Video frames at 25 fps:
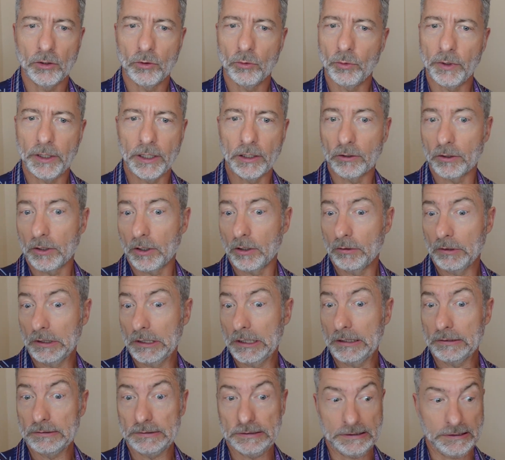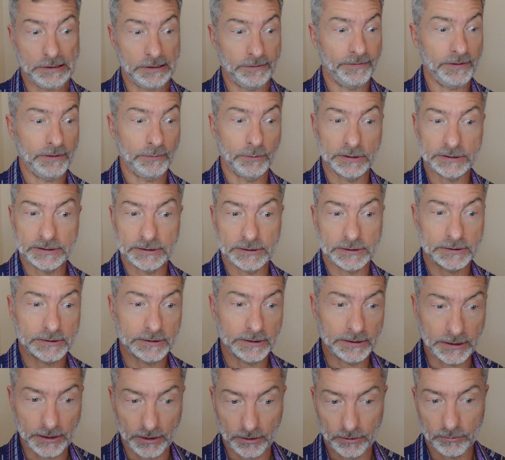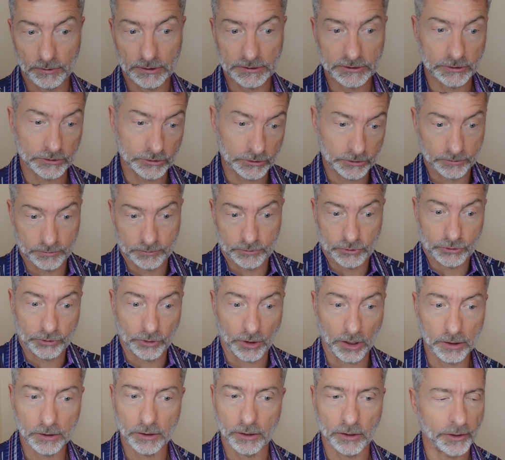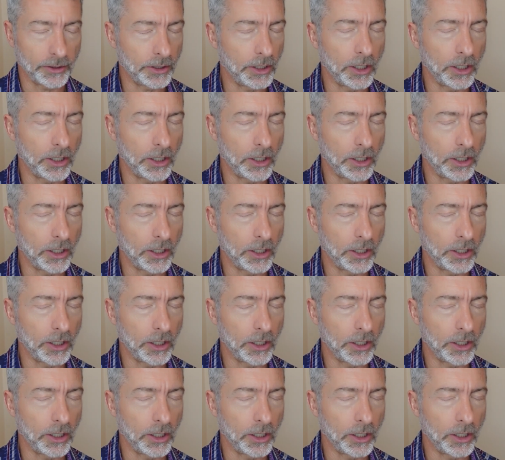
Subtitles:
we don't go, well, if he wasn't stronger.